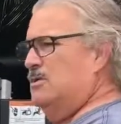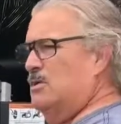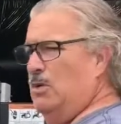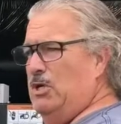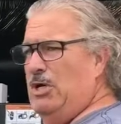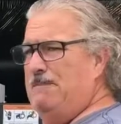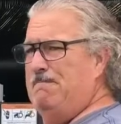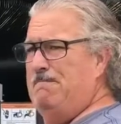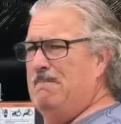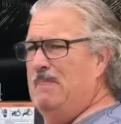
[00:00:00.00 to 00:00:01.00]
So we're good?
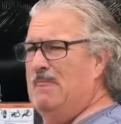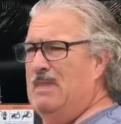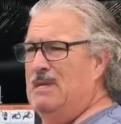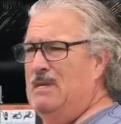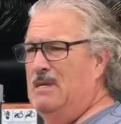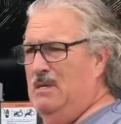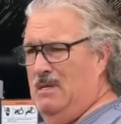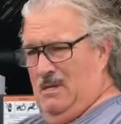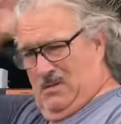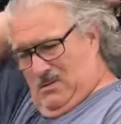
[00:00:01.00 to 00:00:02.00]

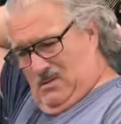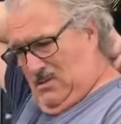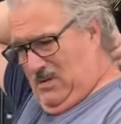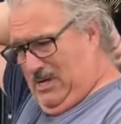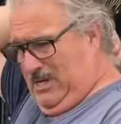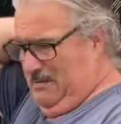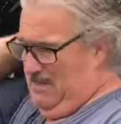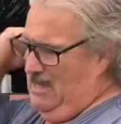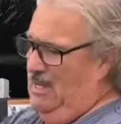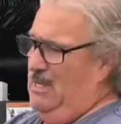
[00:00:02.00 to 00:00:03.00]
All right.
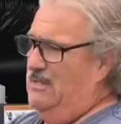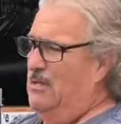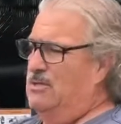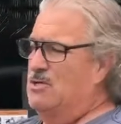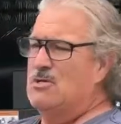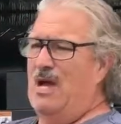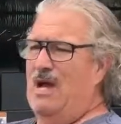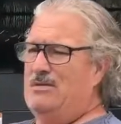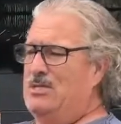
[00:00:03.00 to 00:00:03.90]
So do you guys